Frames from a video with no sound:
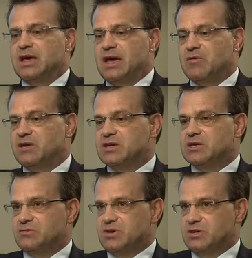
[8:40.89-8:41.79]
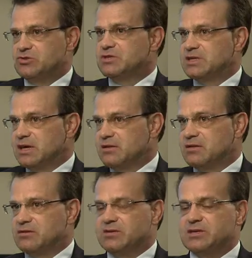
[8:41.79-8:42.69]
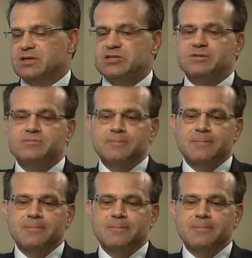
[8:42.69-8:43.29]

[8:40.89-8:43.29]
and we can treat that clinical condition.